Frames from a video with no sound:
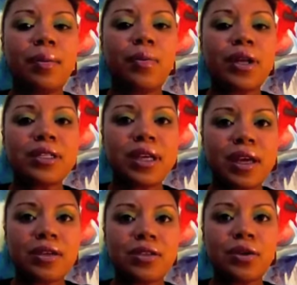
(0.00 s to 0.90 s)
breast
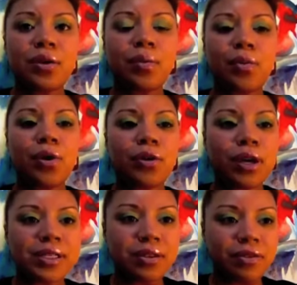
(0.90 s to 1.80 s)
cancer more
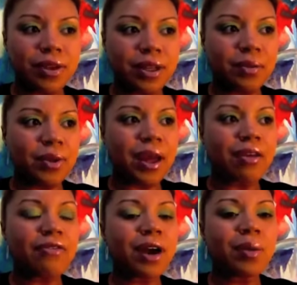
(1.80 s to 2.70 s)
aggressively, we
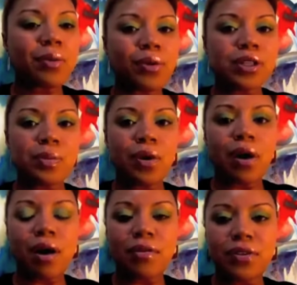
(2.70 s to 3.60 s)
have fibroids more
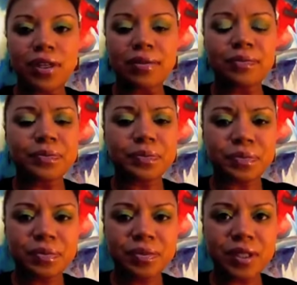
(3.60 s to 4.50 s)
often,
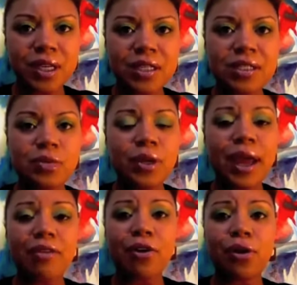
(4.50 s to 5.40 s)
and we
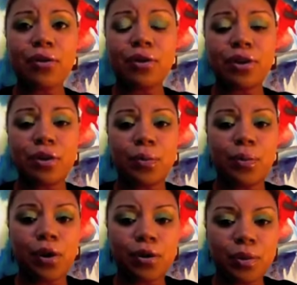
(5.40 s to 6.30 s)
have
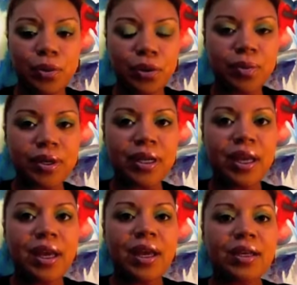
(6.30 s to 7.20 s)
early puberty
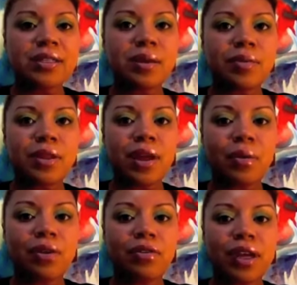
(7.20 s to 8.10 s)
is something
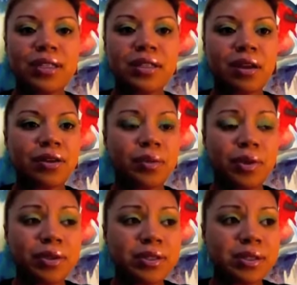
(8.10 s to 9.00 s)
that we face in our
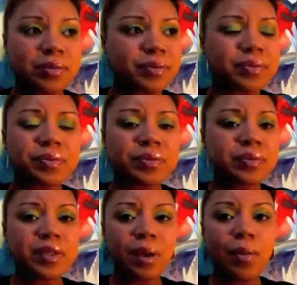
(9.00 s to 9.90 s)
community
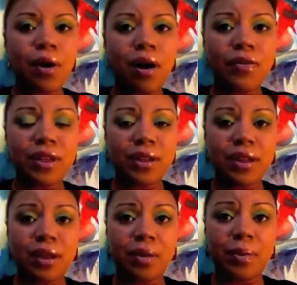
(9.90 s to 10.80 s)
more often
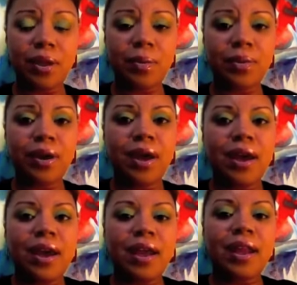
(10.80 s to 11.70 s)
than other people.
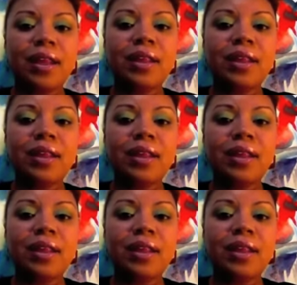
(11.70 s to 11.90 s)
And I